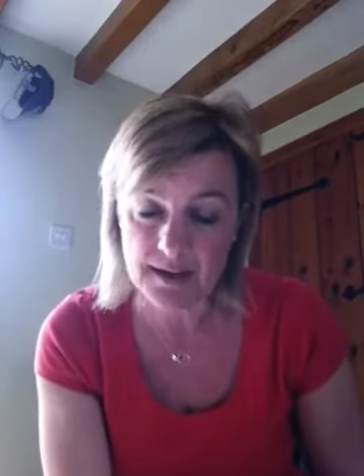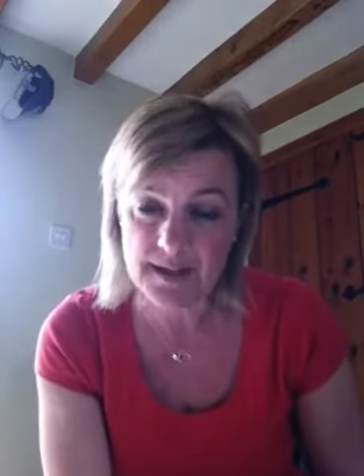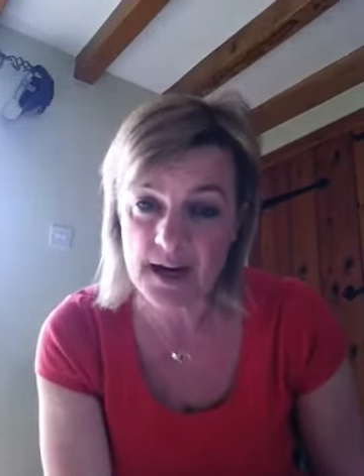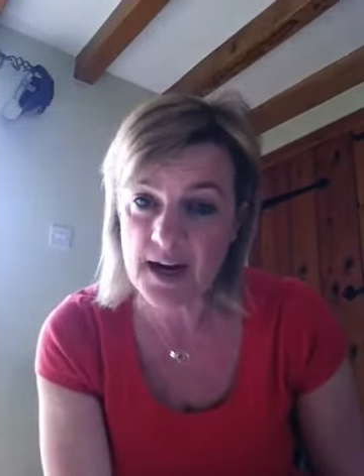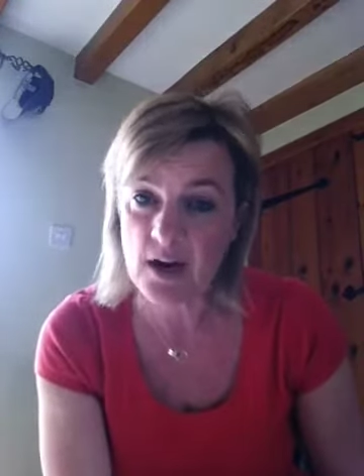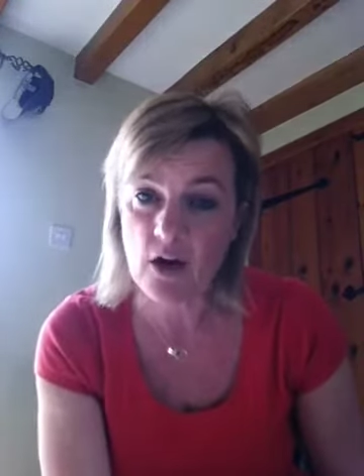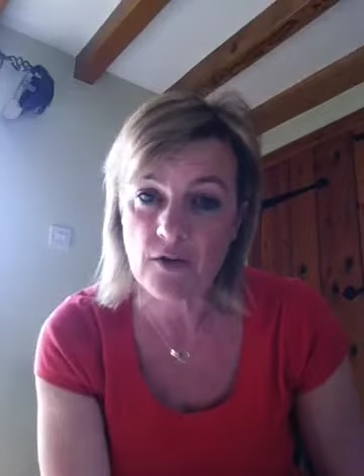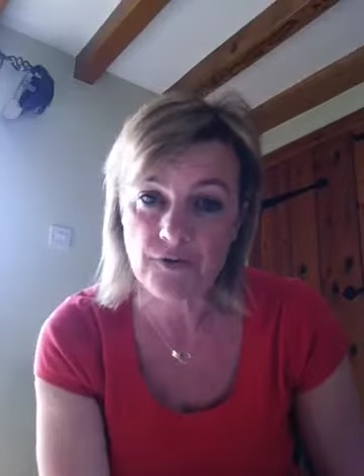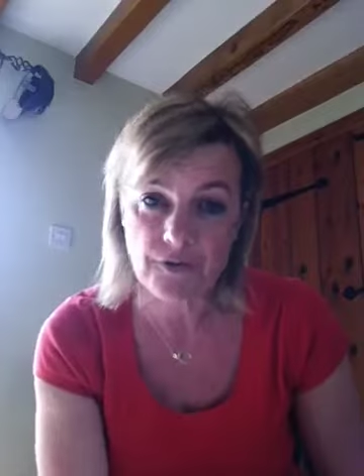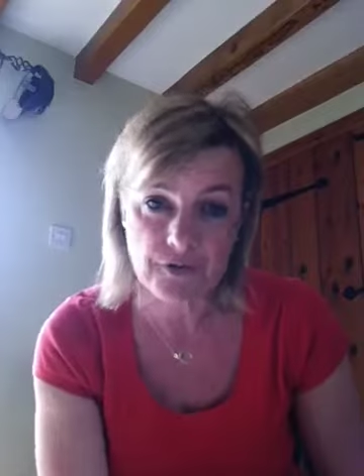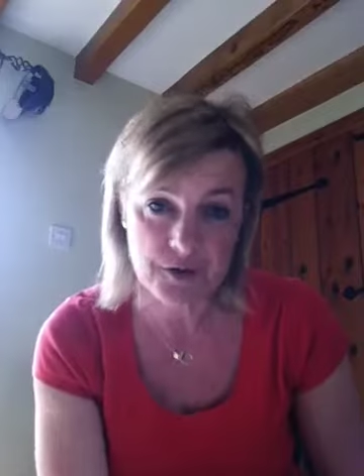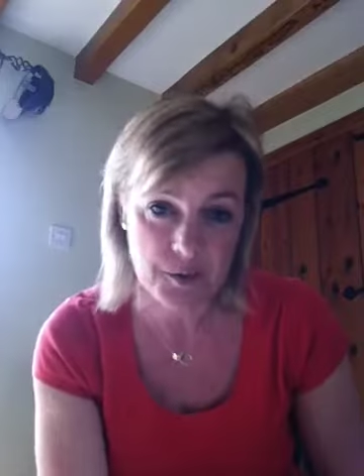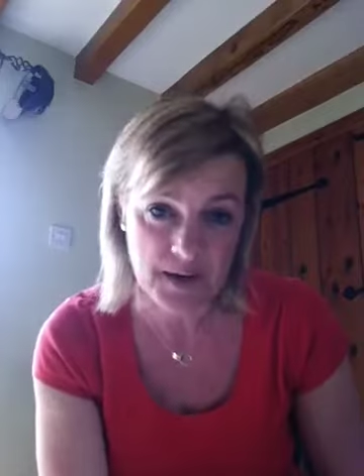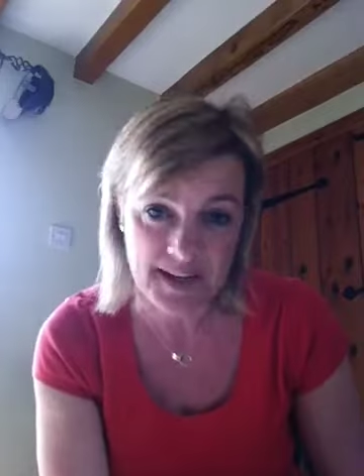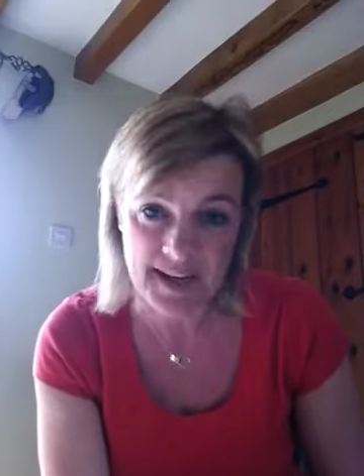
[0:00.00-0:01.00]
diet off
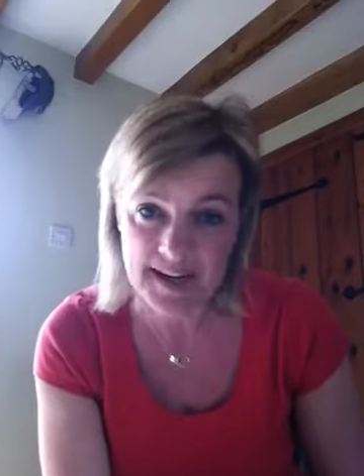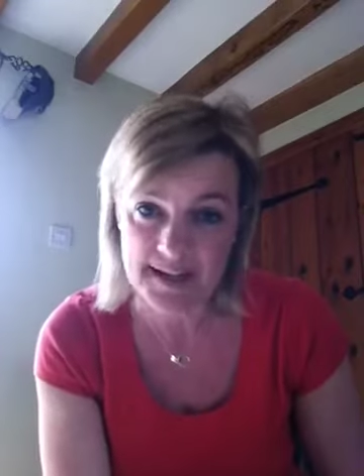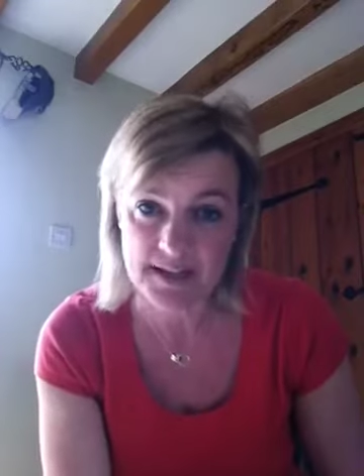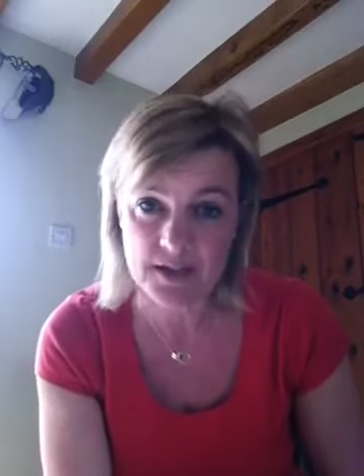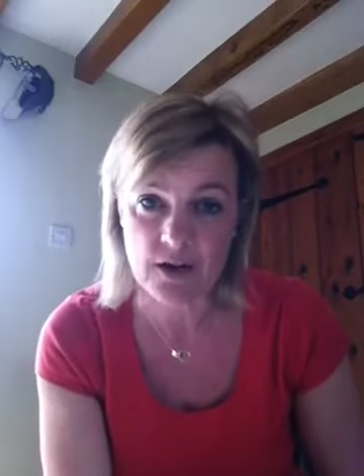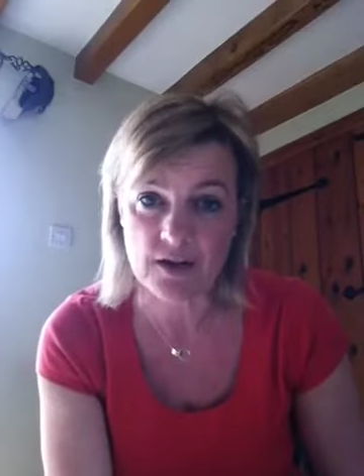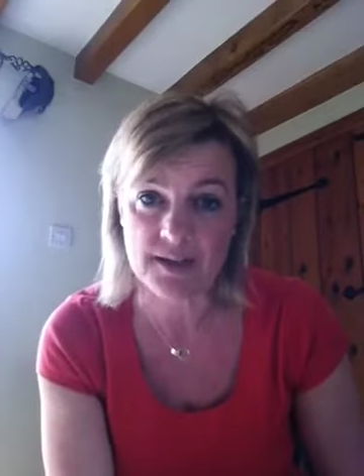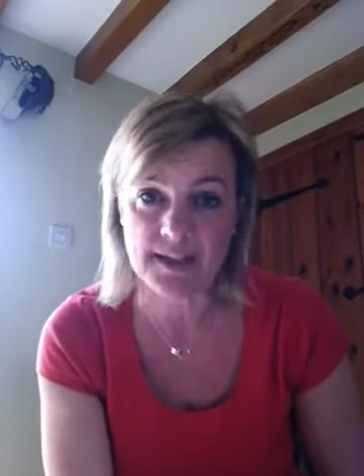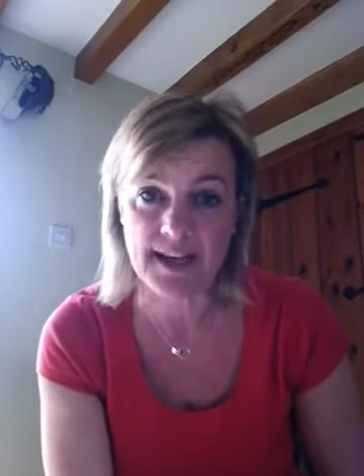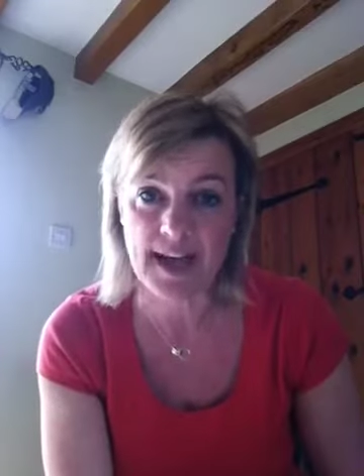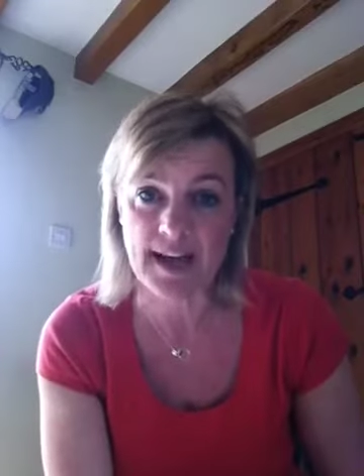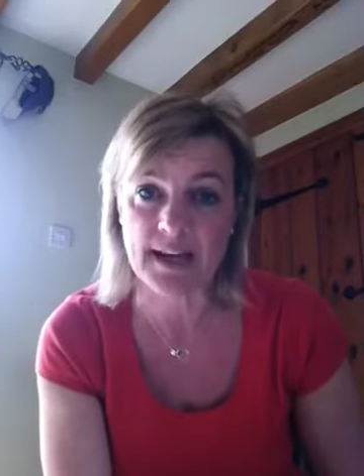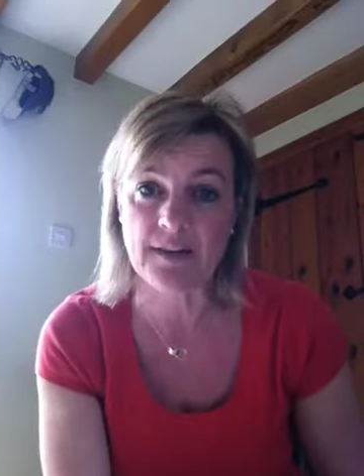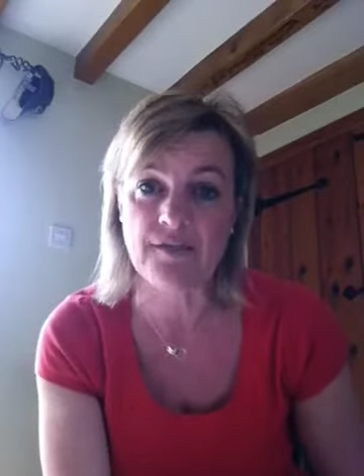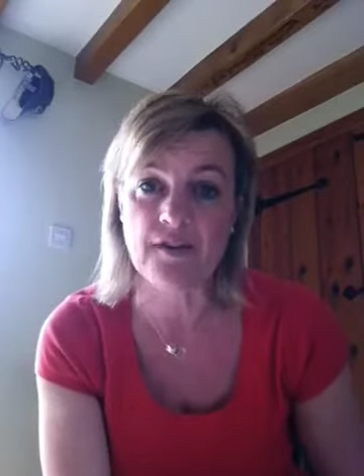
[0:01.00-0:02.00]
to a kickstart
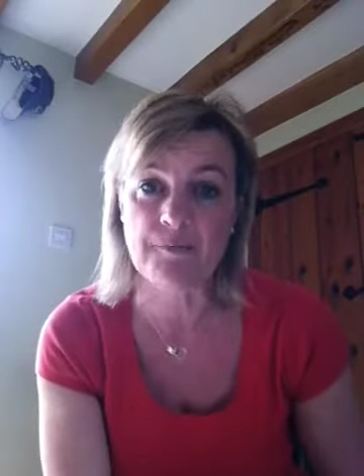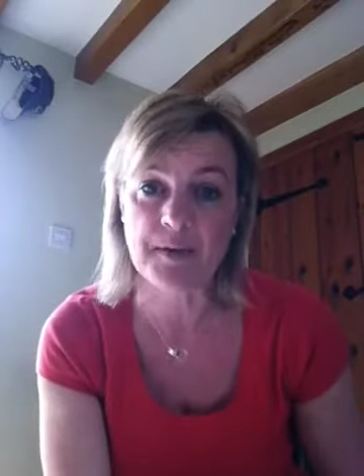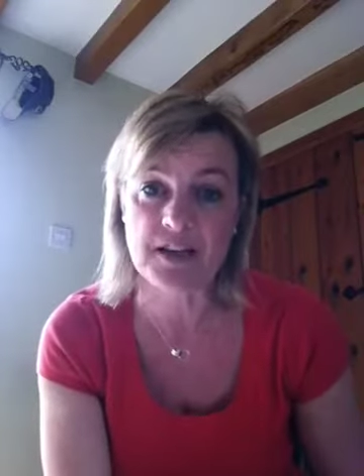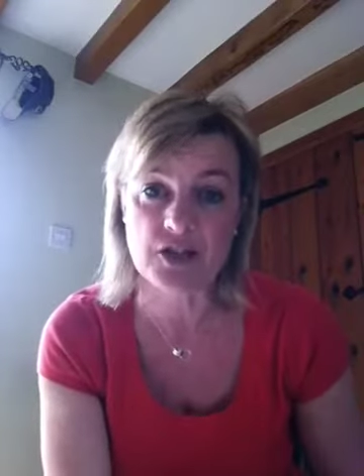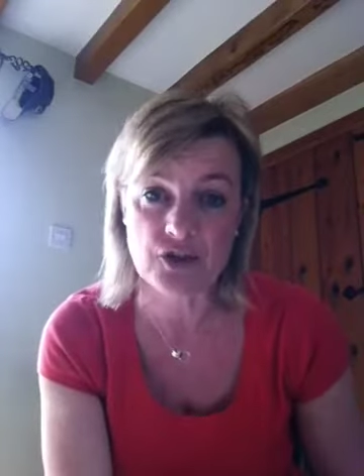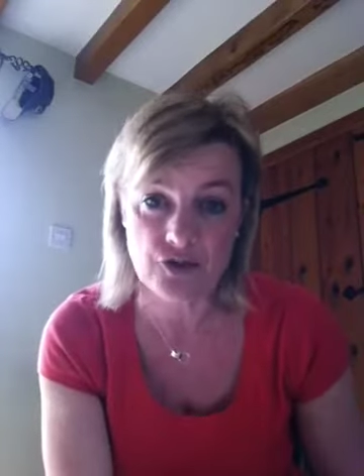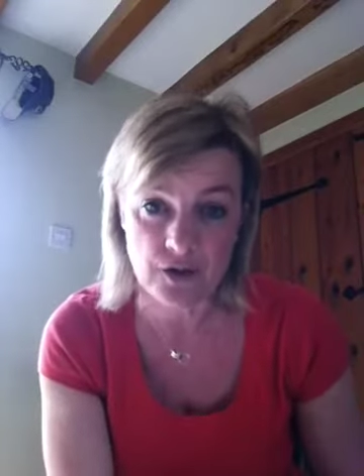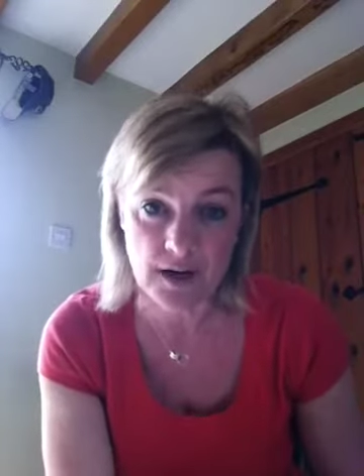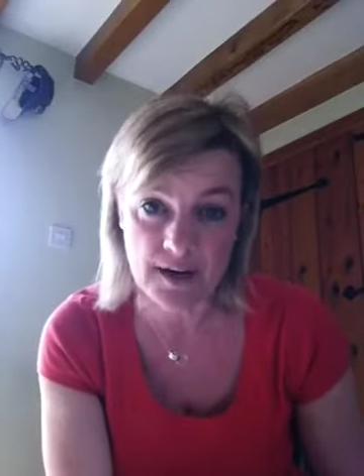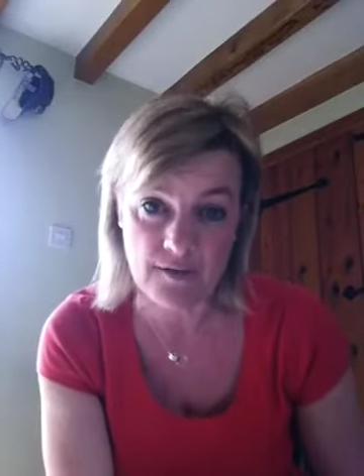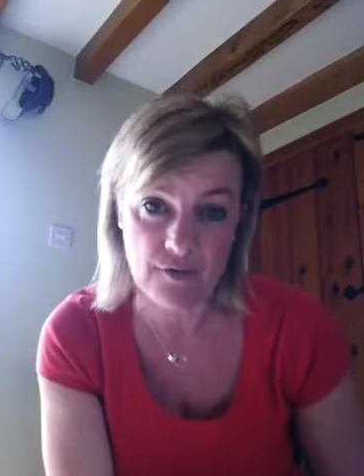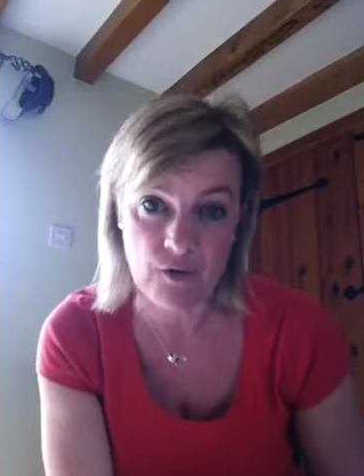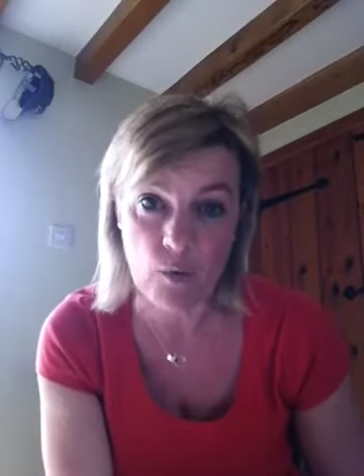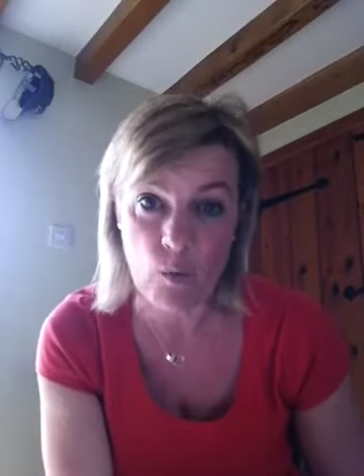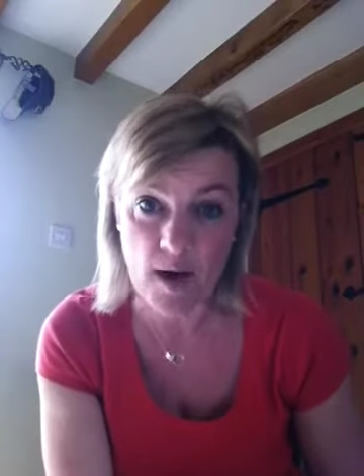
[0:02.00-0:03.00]
again if you've been struggling
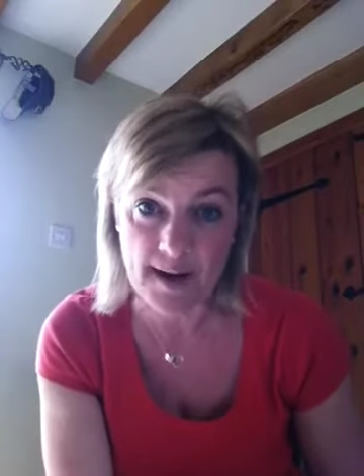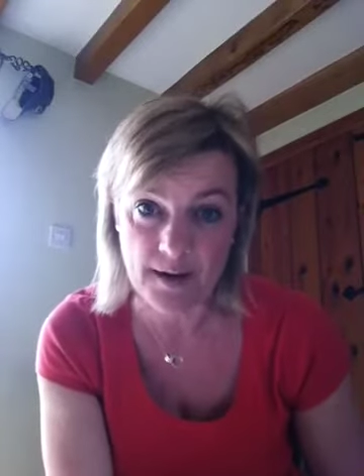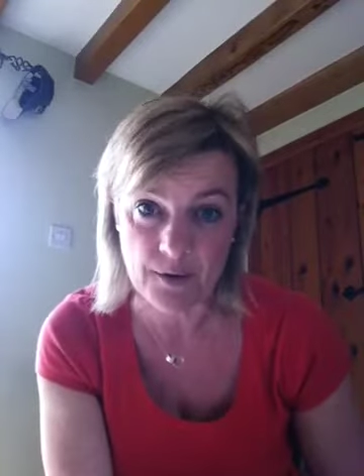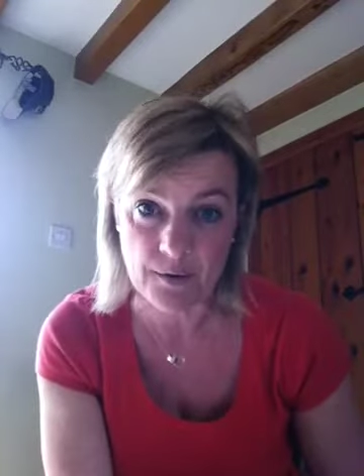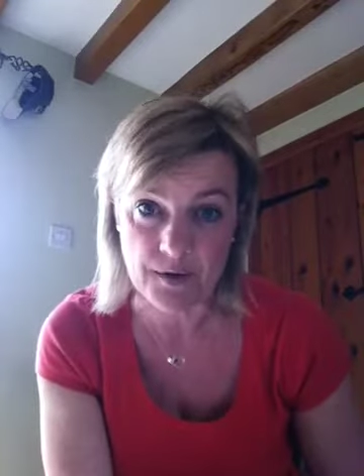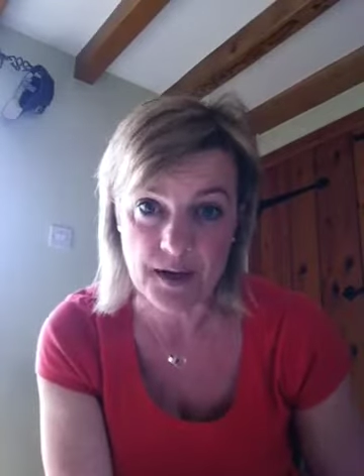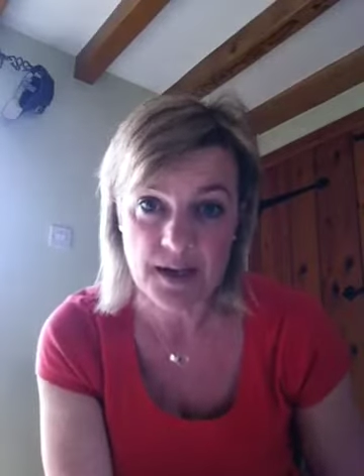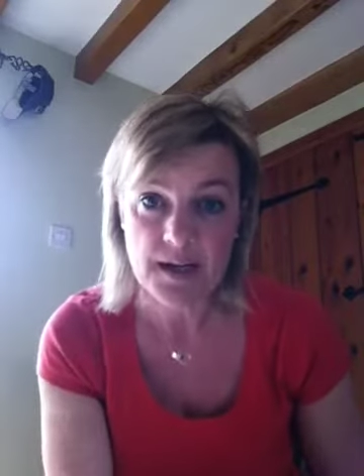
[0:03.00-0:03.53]
for a while.